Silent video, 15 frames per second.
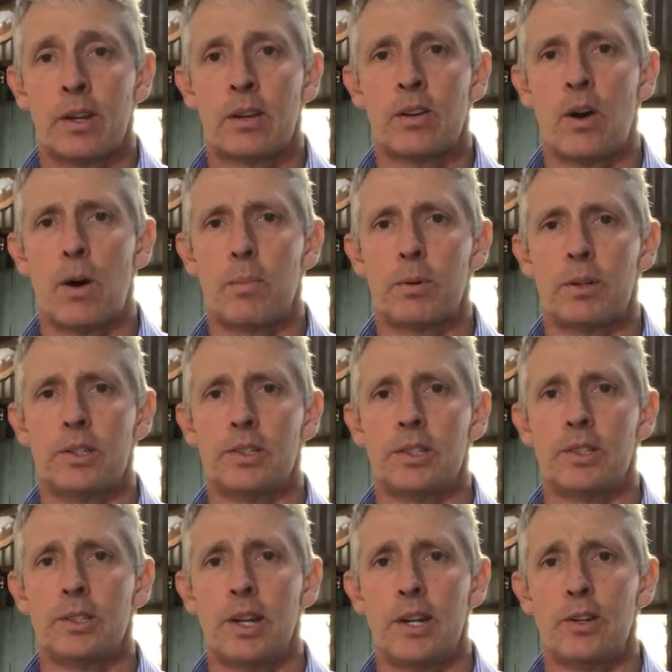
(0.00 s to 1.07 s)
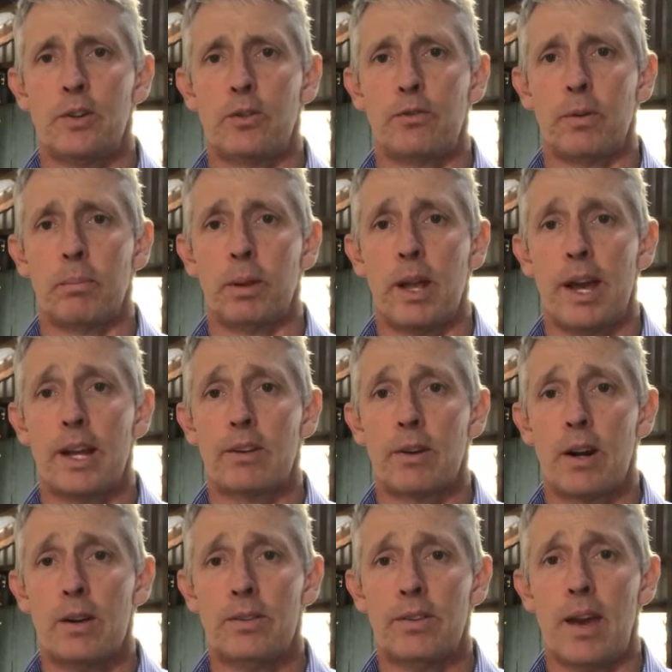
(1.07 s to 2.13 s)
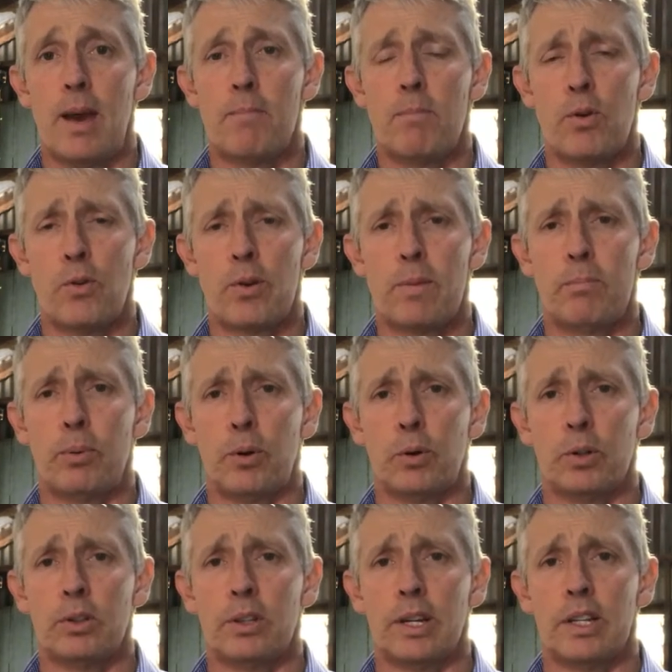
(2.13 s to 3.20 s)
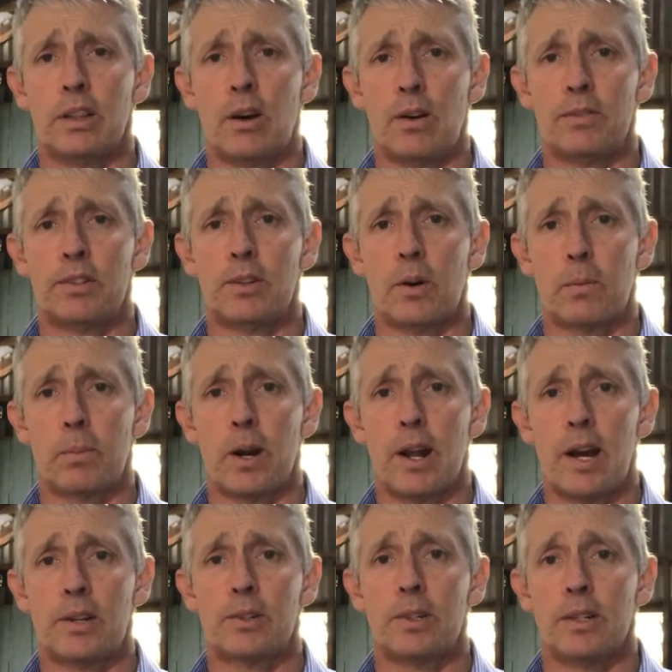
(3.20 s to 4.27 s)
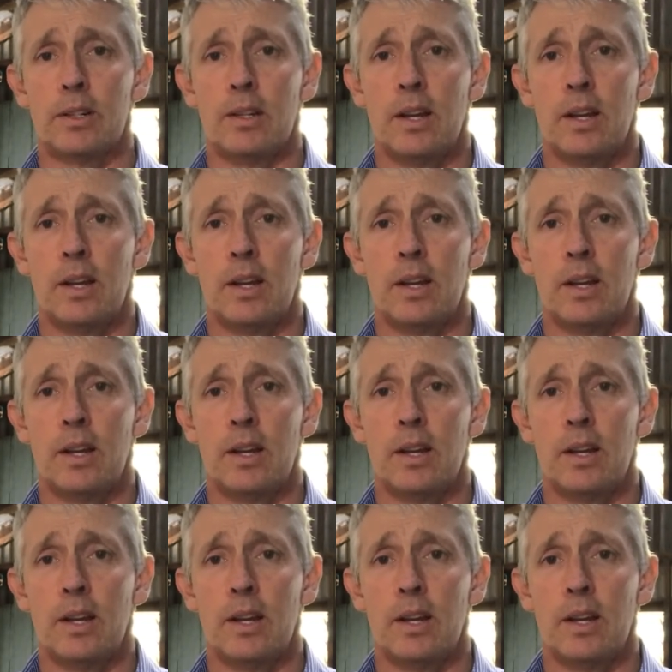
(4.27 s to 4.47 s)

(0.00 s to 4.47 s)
Copper is essential for plant growth and, more importantly, livestock production.